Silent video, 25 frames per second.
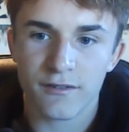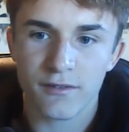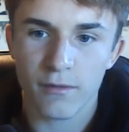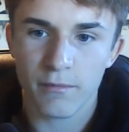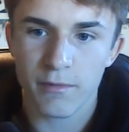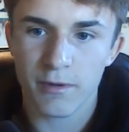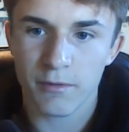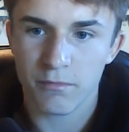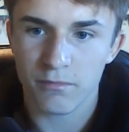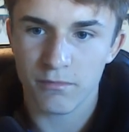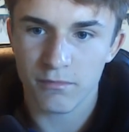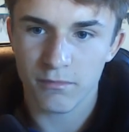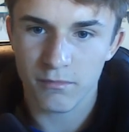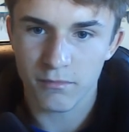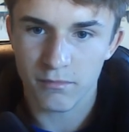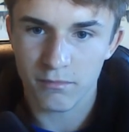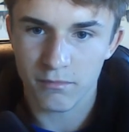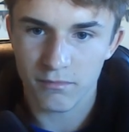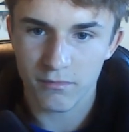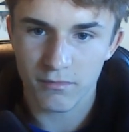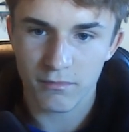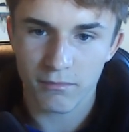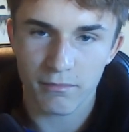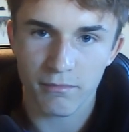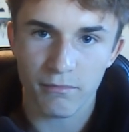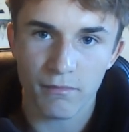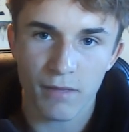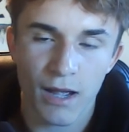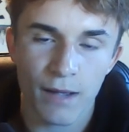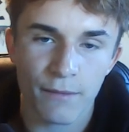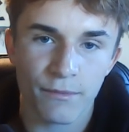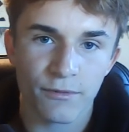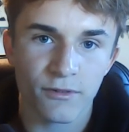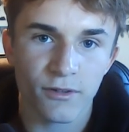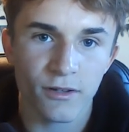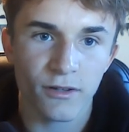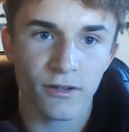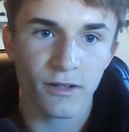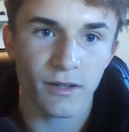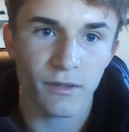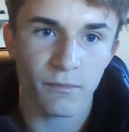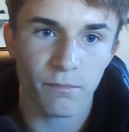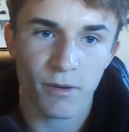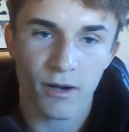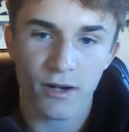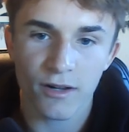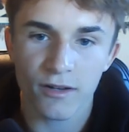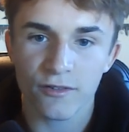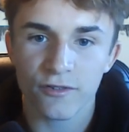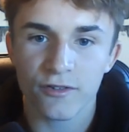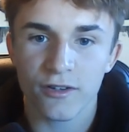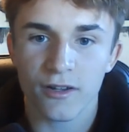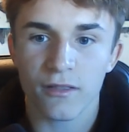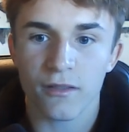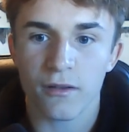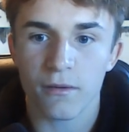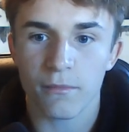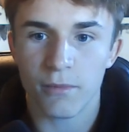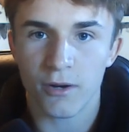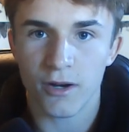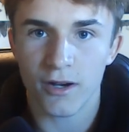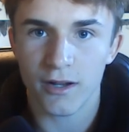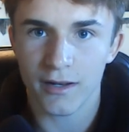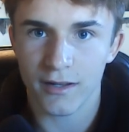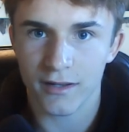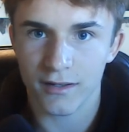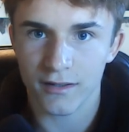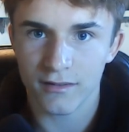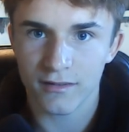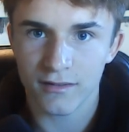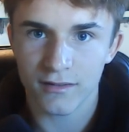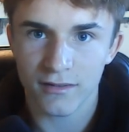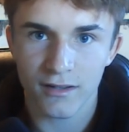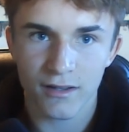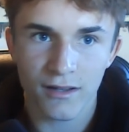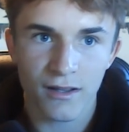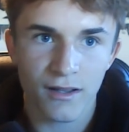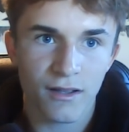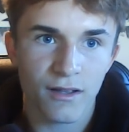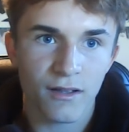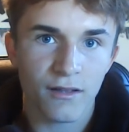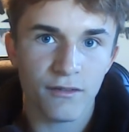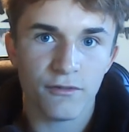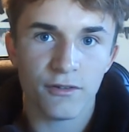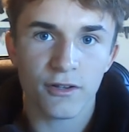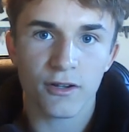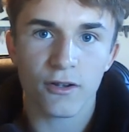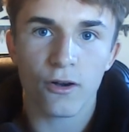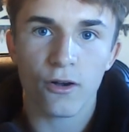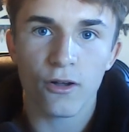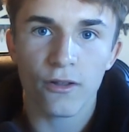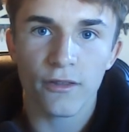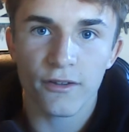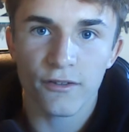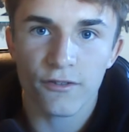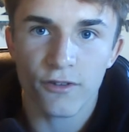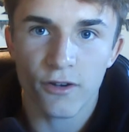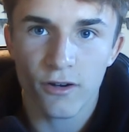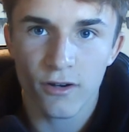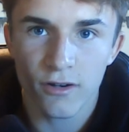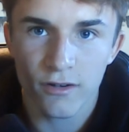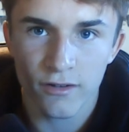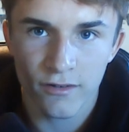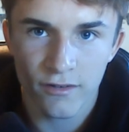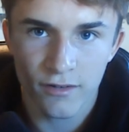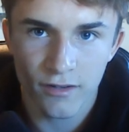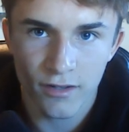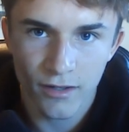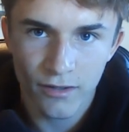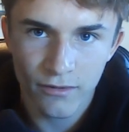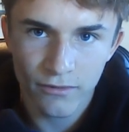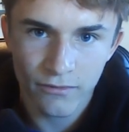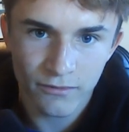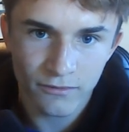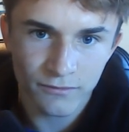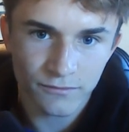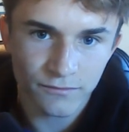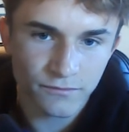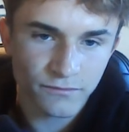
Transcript: They'll be absolutely punishing their bodies, doing all this hard stuff,